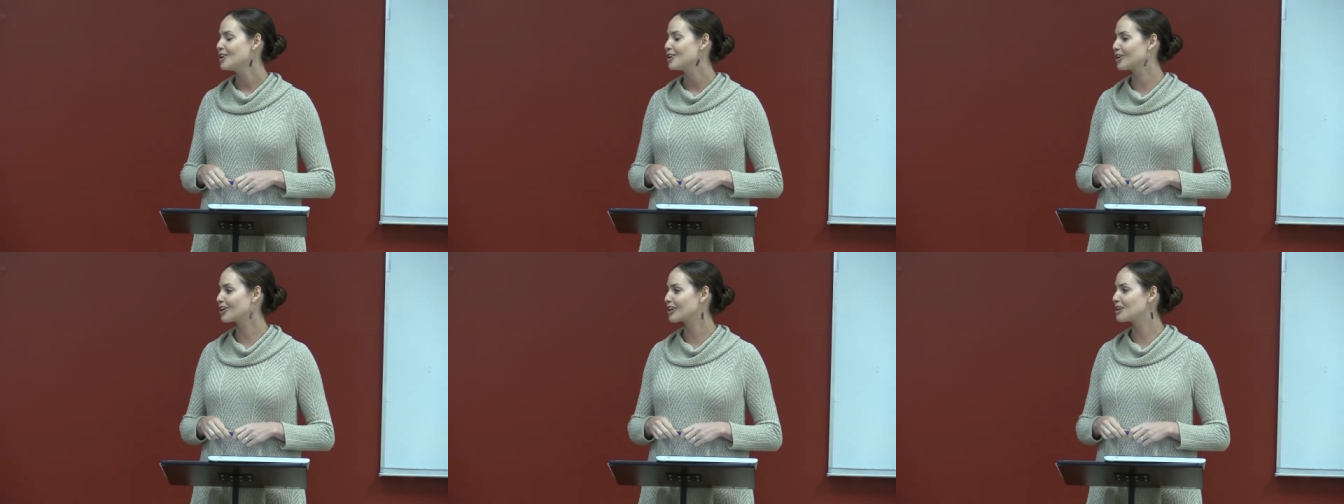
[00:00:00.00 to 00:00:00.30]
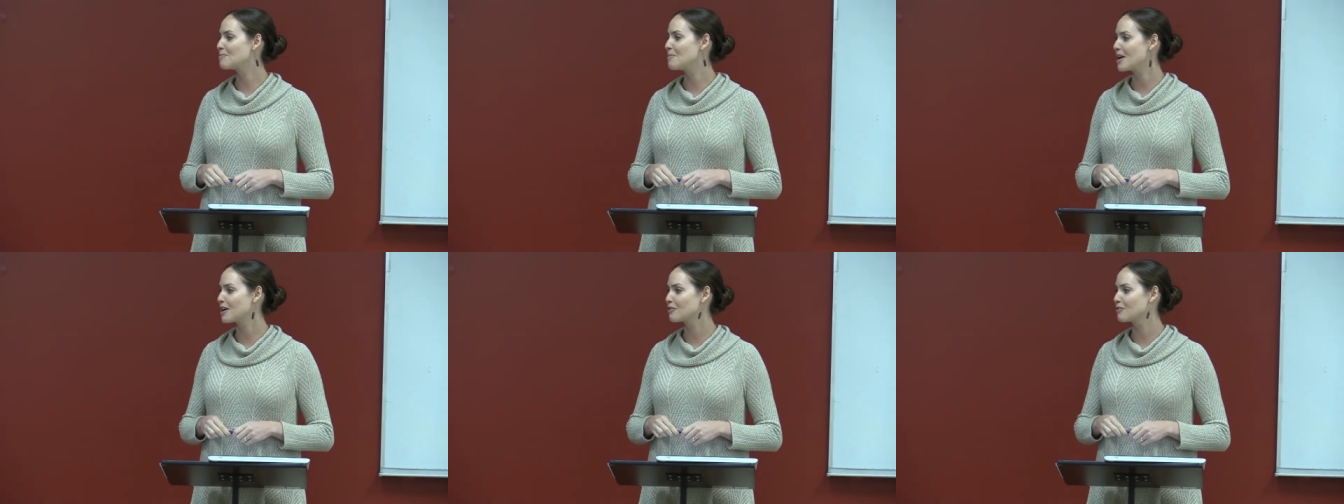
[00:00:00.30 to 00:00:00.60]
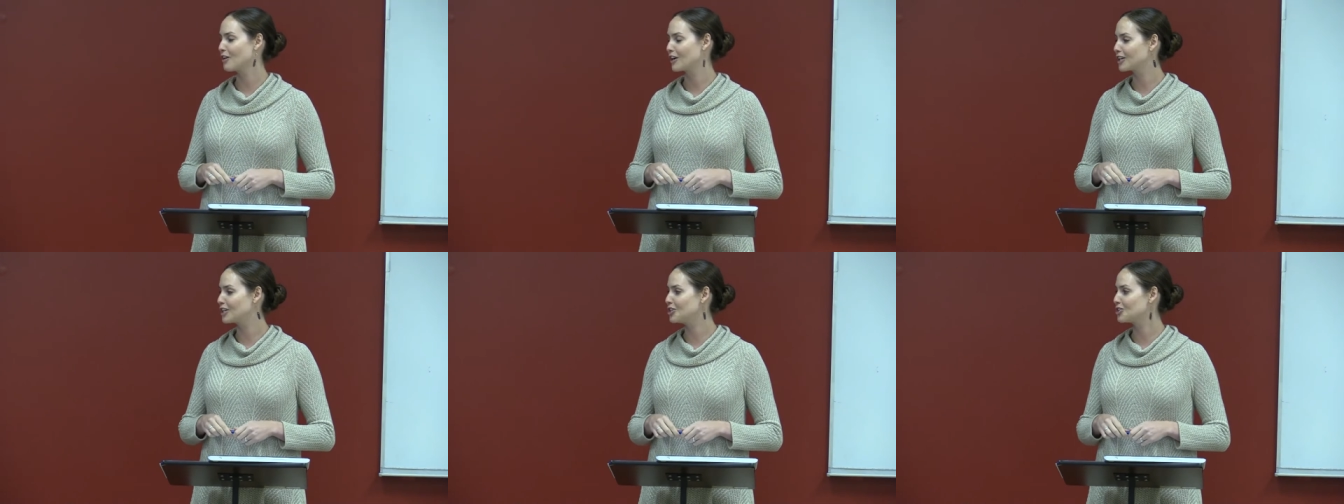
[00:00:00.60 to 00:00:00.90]
You're gonna make
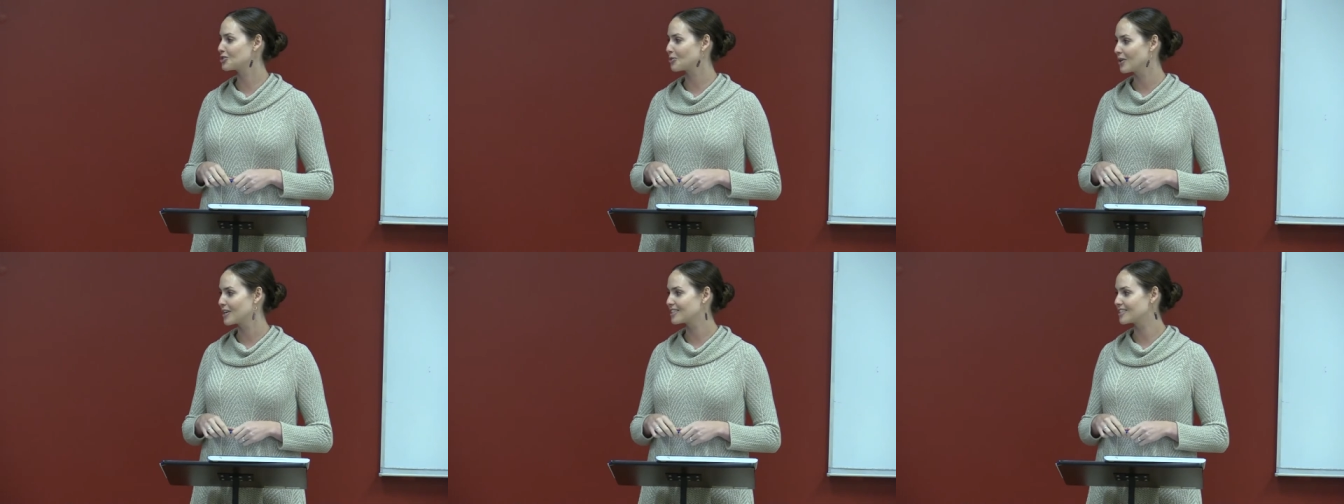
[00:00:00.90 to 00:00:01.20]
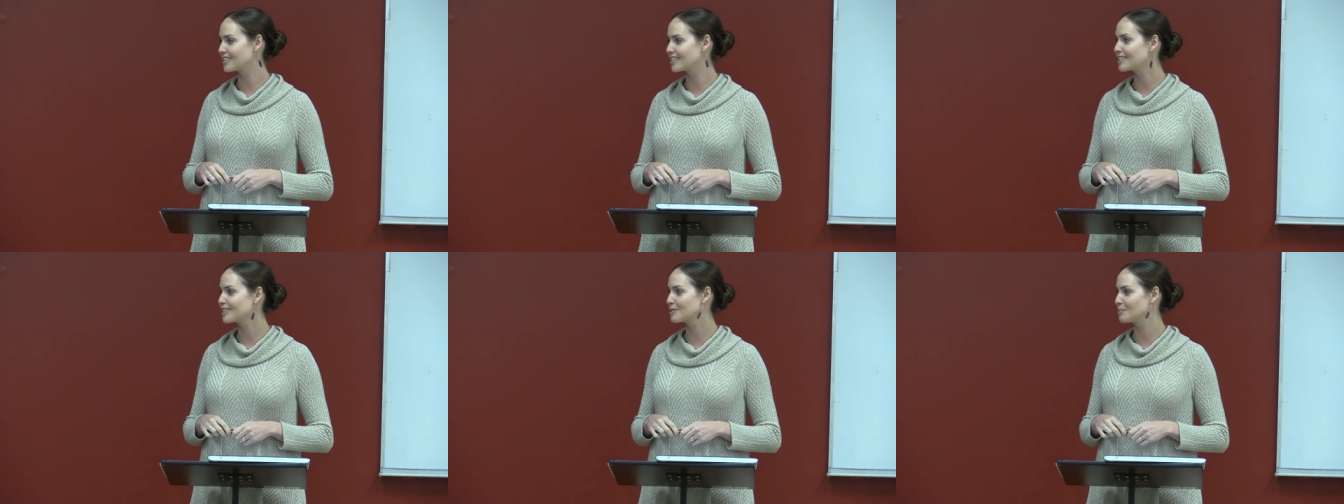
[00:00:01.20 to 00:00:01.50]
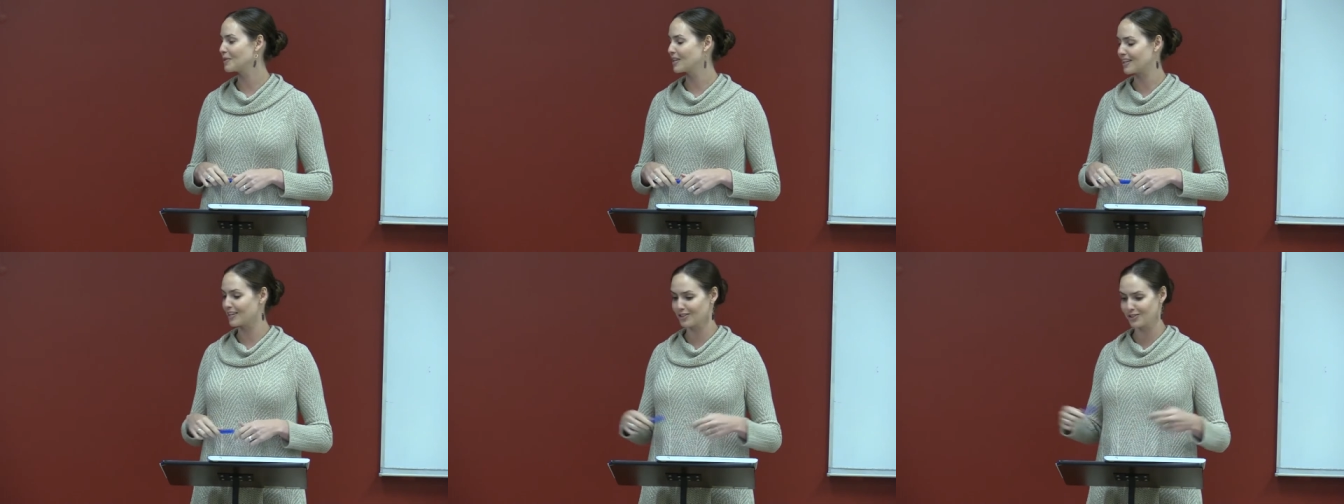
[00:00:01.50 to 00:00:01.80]
funky
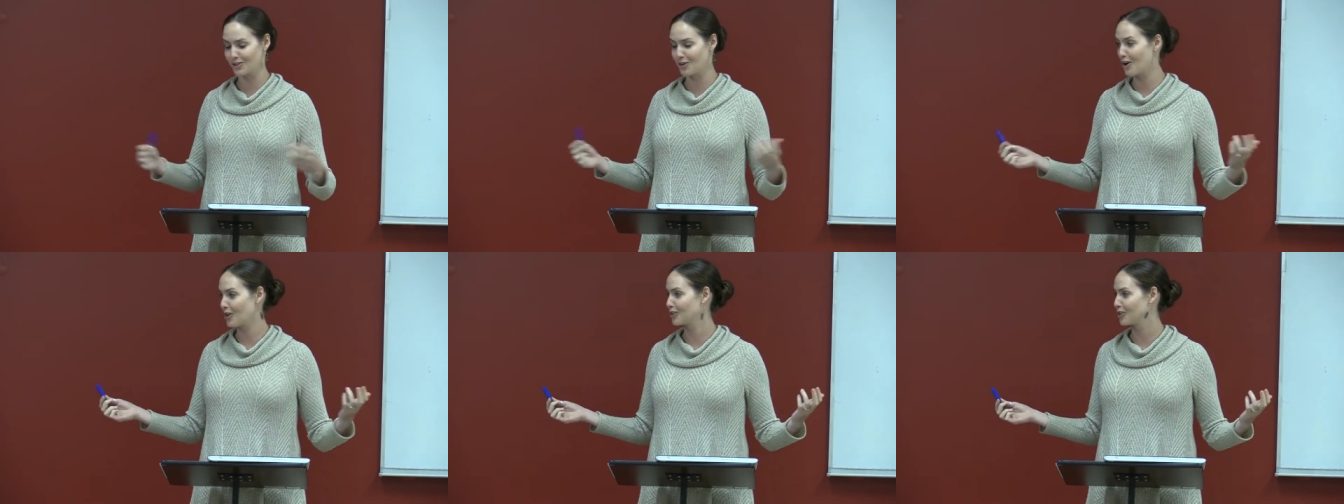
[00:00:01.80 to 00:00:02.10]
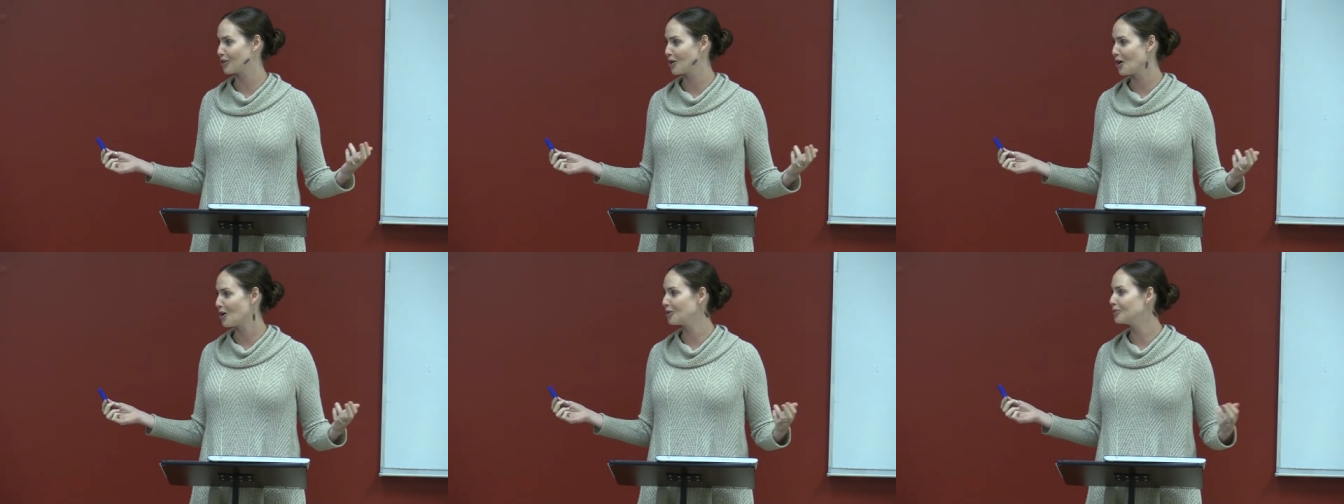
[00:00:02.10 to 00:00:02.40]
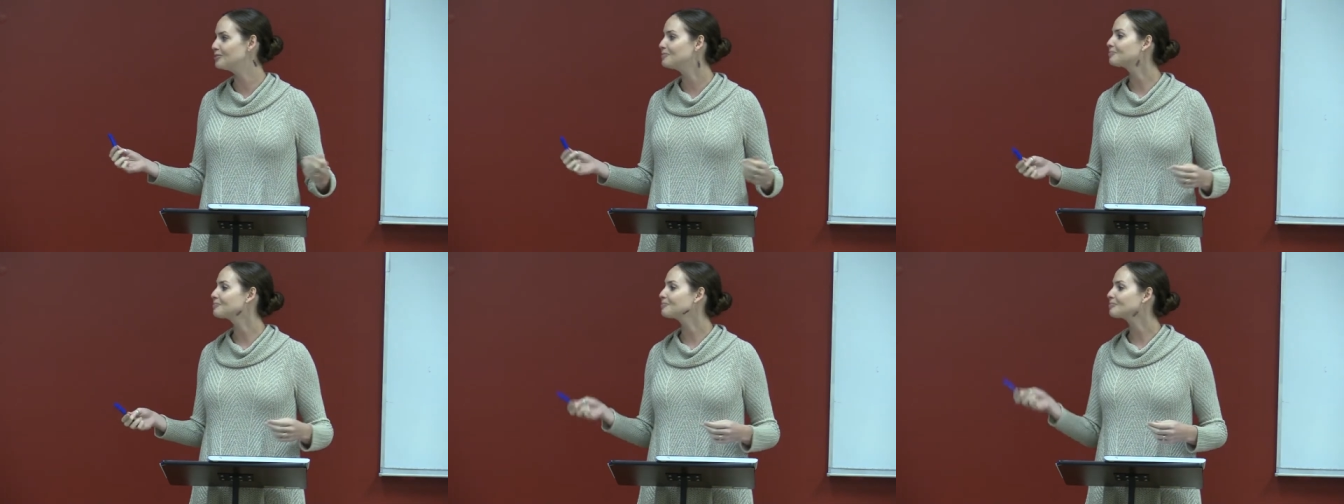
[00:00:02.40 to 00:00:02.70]
choices because you're on your
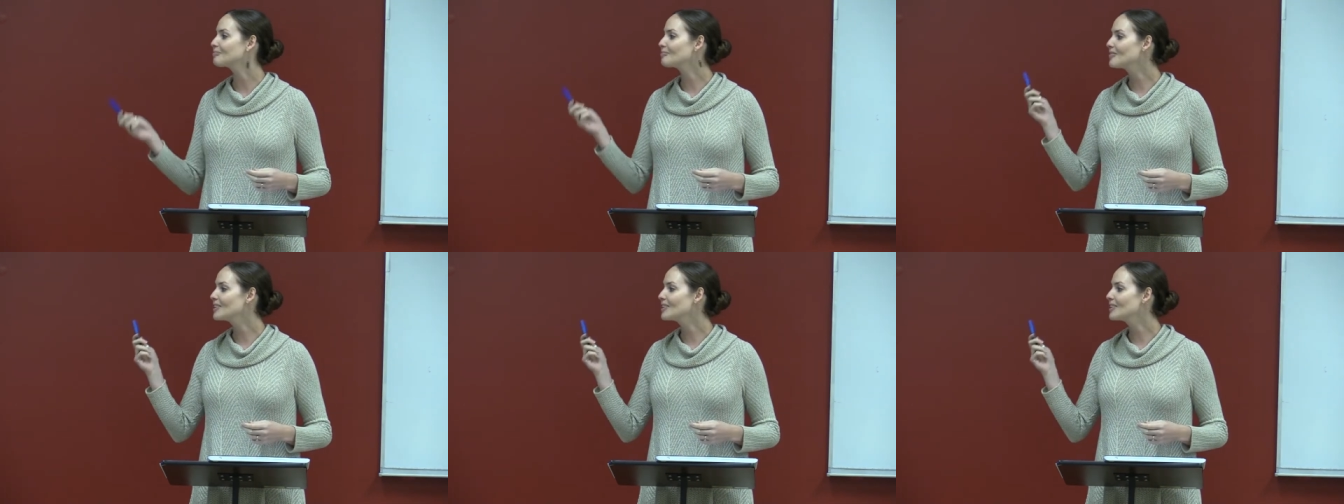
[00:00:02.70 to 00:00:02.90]
own.